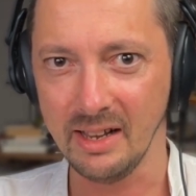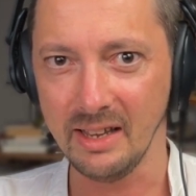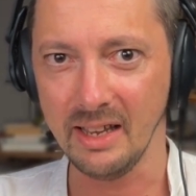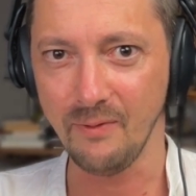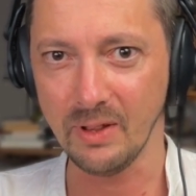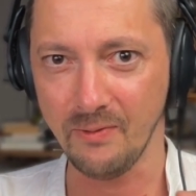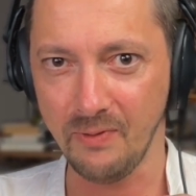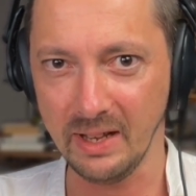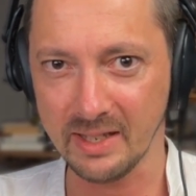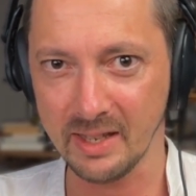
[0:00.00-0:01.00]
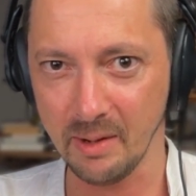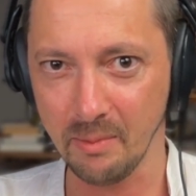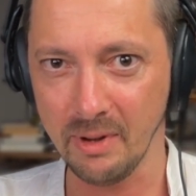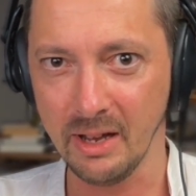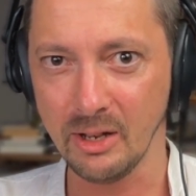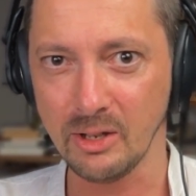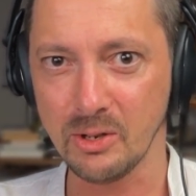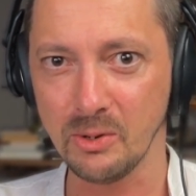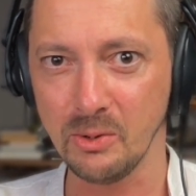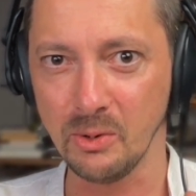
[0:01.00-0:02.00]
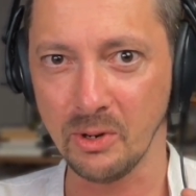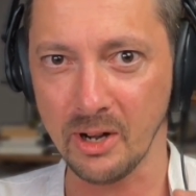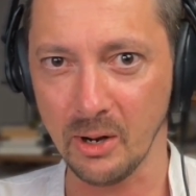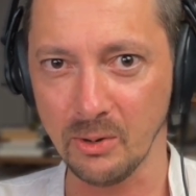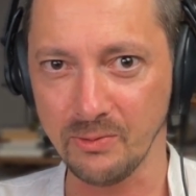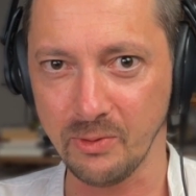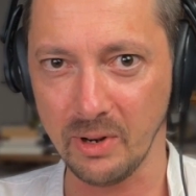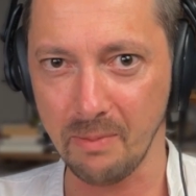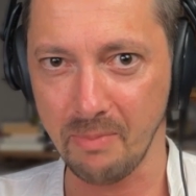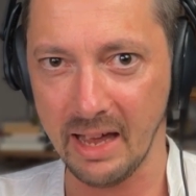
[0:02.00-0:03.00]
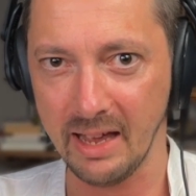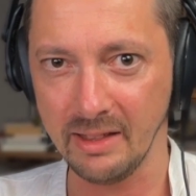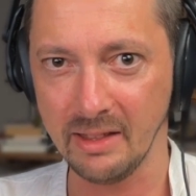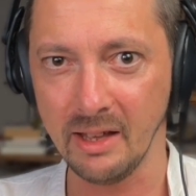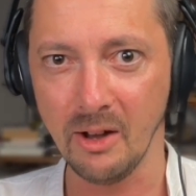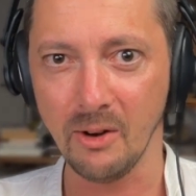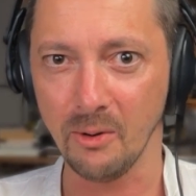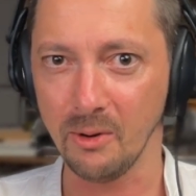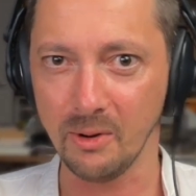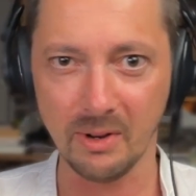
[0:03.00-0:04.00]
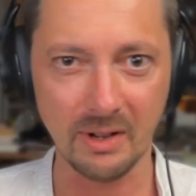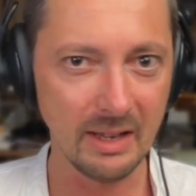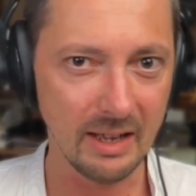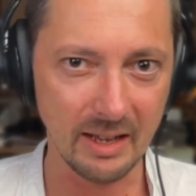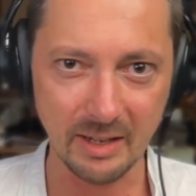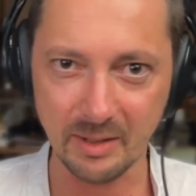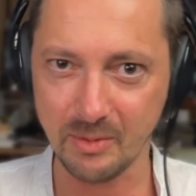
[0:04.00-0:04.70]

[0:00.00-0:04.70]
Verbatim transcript: If it fits them, to go for Le Pen or uh,